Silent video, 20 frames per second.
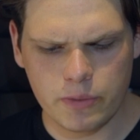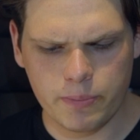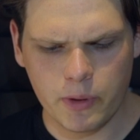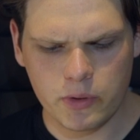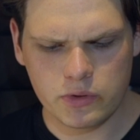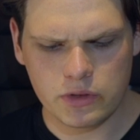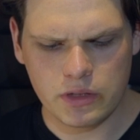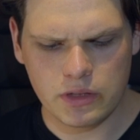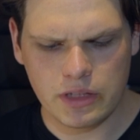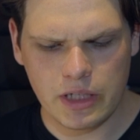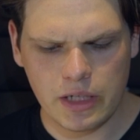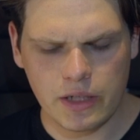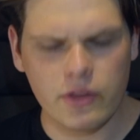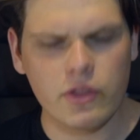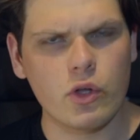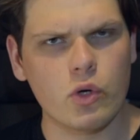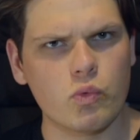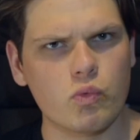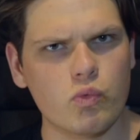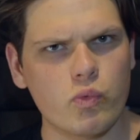supposed to
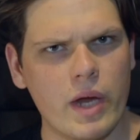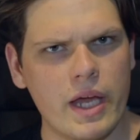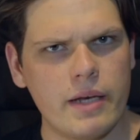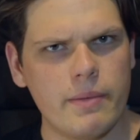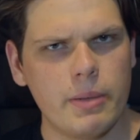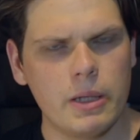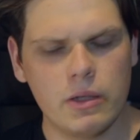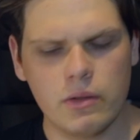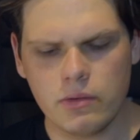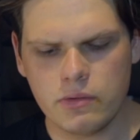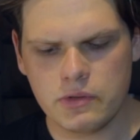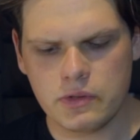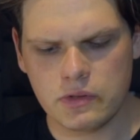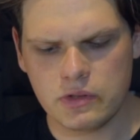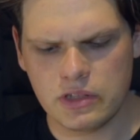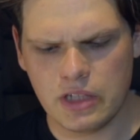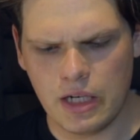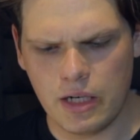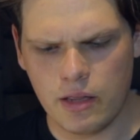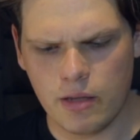take the red pills
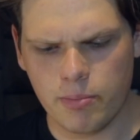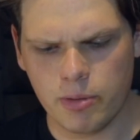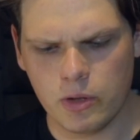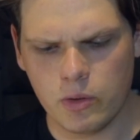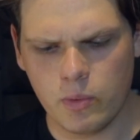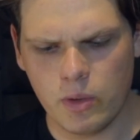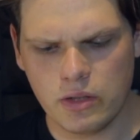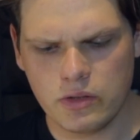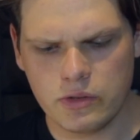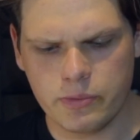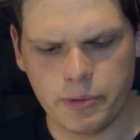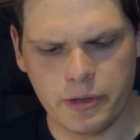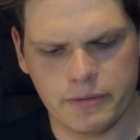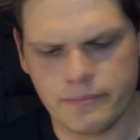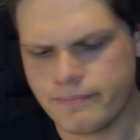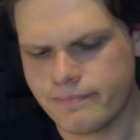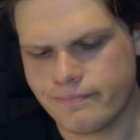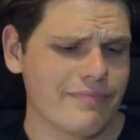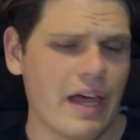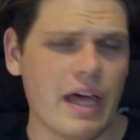instead of the blue ones,
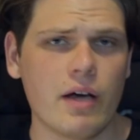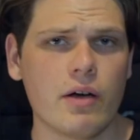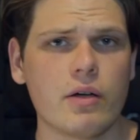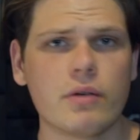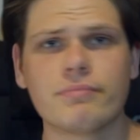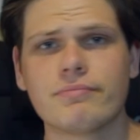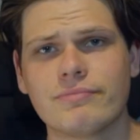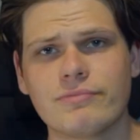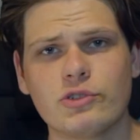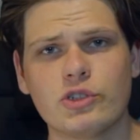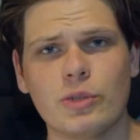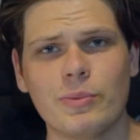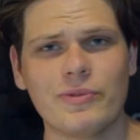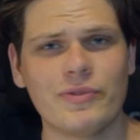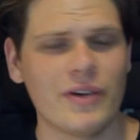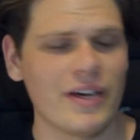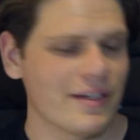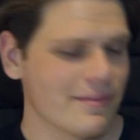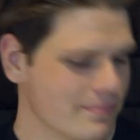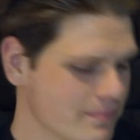but I don't know. Should
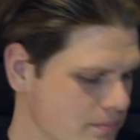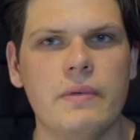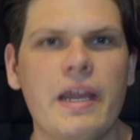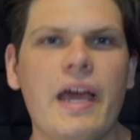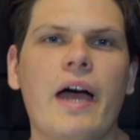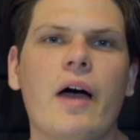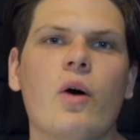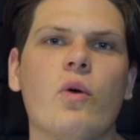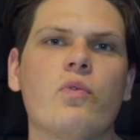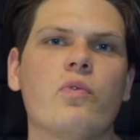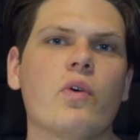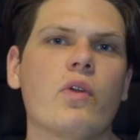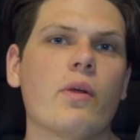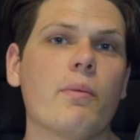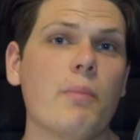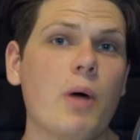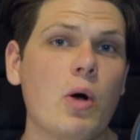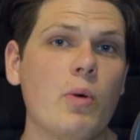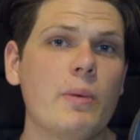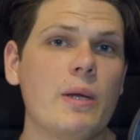be fine. Now, for
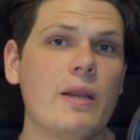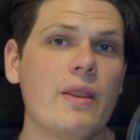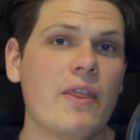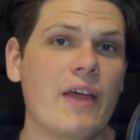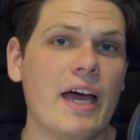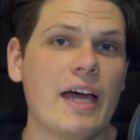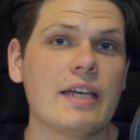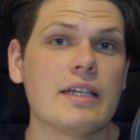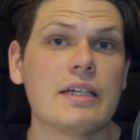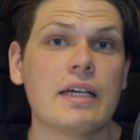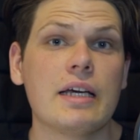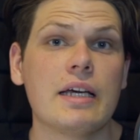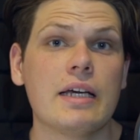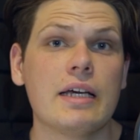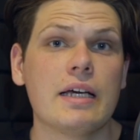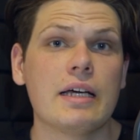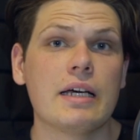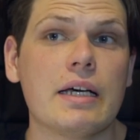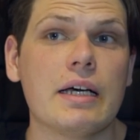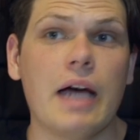the moment that
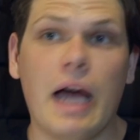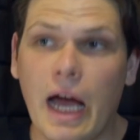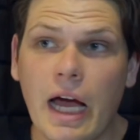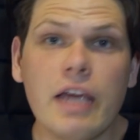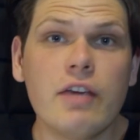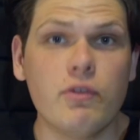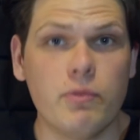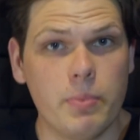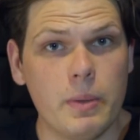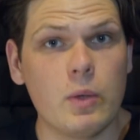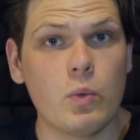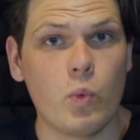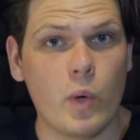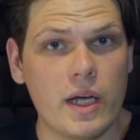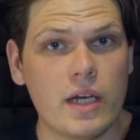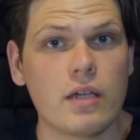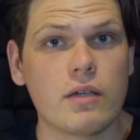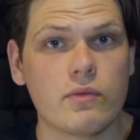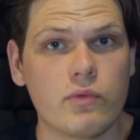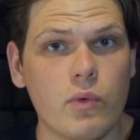I've been
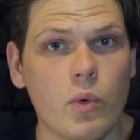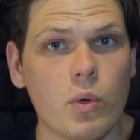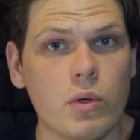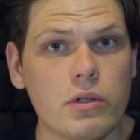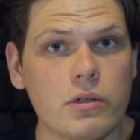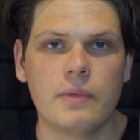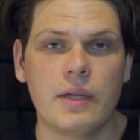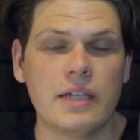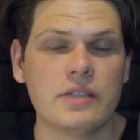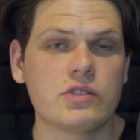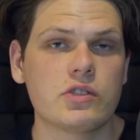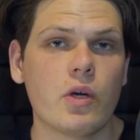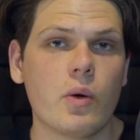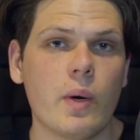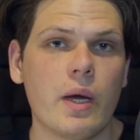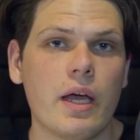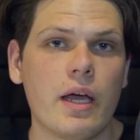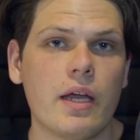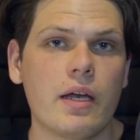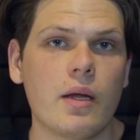waiting for, let's
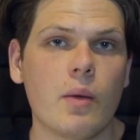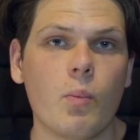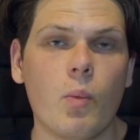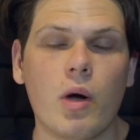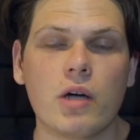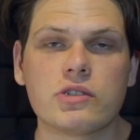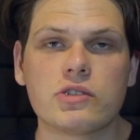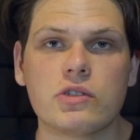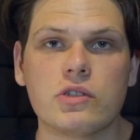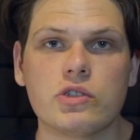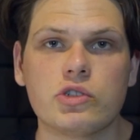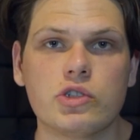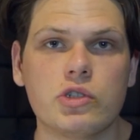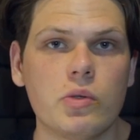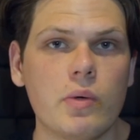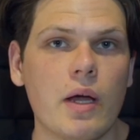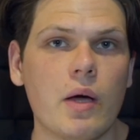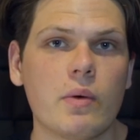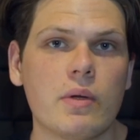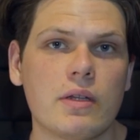go ahead and watch the
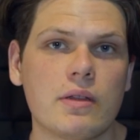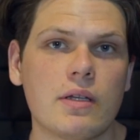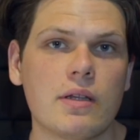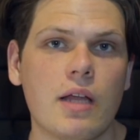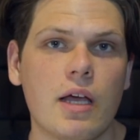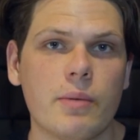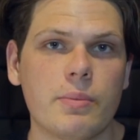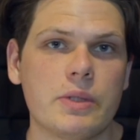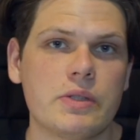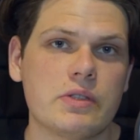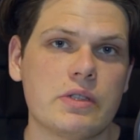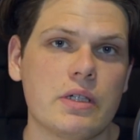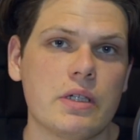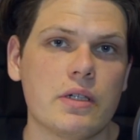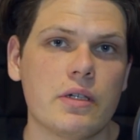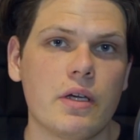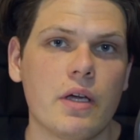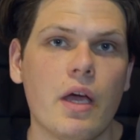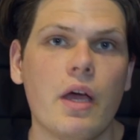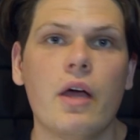Shootout in the Lobby
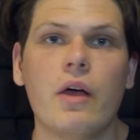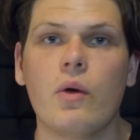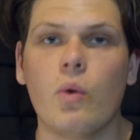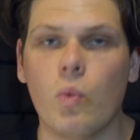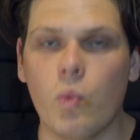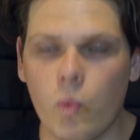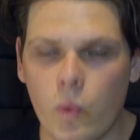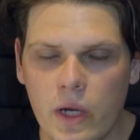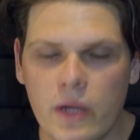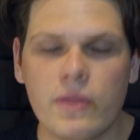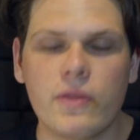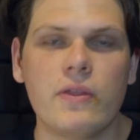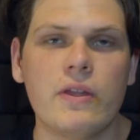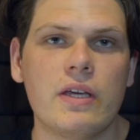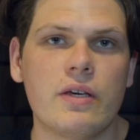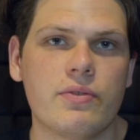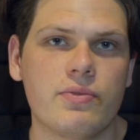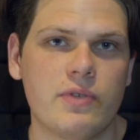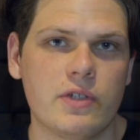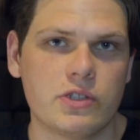scene with
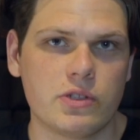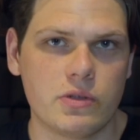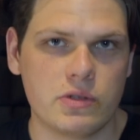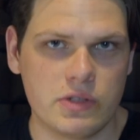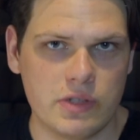the official